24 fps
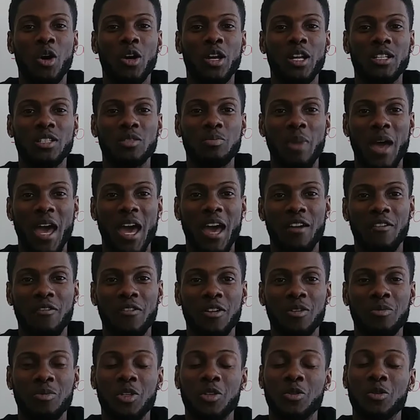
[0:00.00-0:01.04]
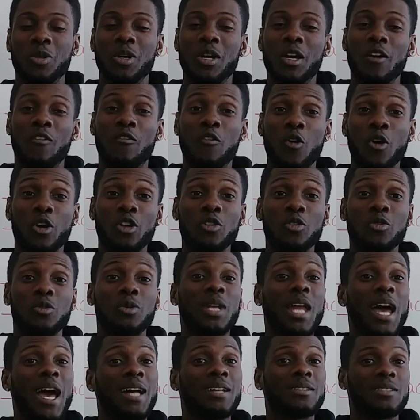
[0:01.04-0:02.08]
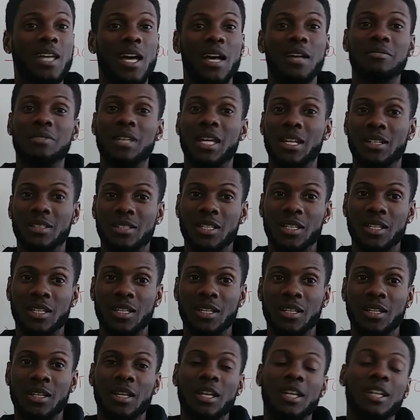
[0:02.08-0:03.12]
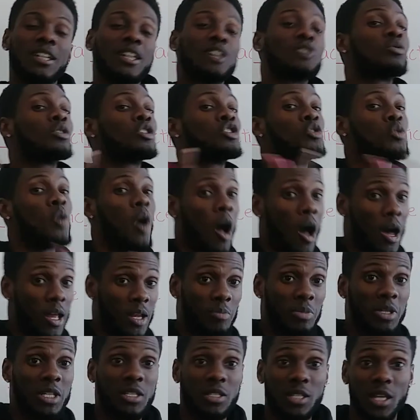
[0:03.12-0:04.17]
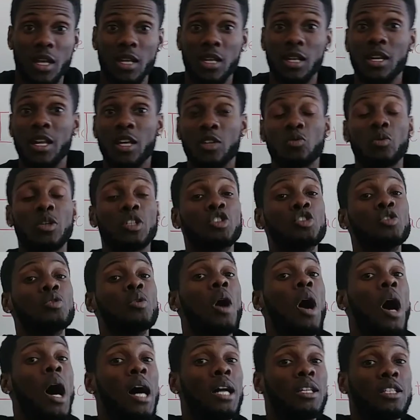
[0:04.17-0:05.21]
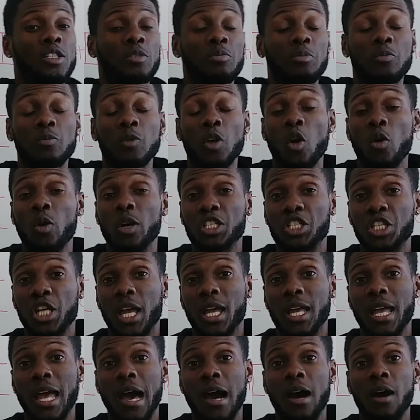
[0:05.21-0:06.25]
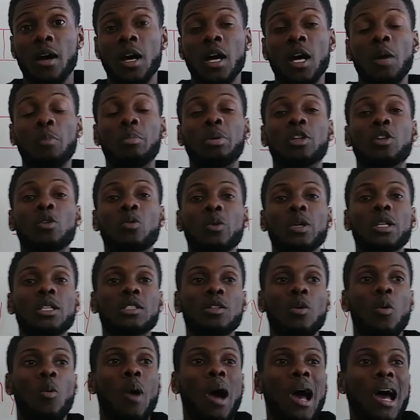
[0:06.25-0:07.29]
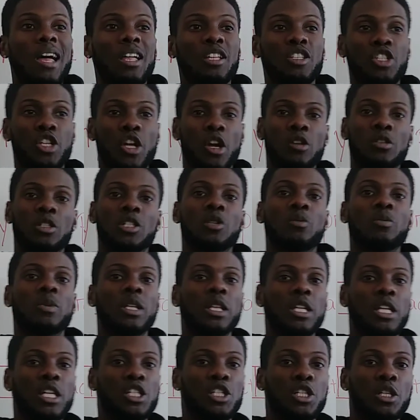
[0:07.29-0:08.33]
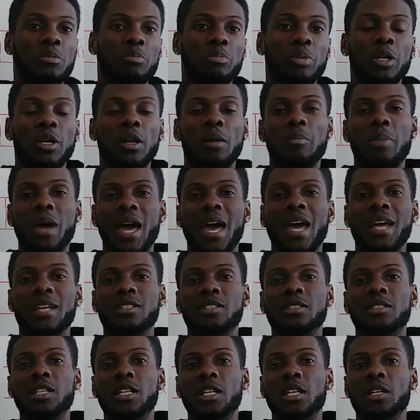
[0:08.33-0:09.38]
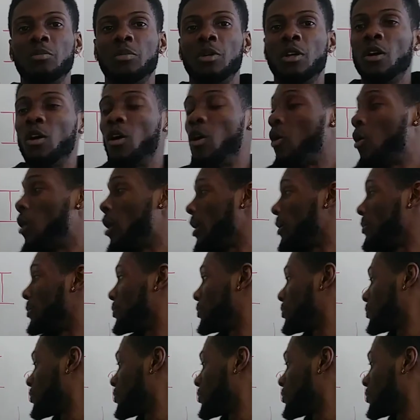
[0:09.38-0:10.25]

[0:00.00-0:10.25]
or that's bad for you, 9 times out of 10, that's what you ought to be studying. That's what you ought to go and check out. But the reason why church and religion put a bad stigma on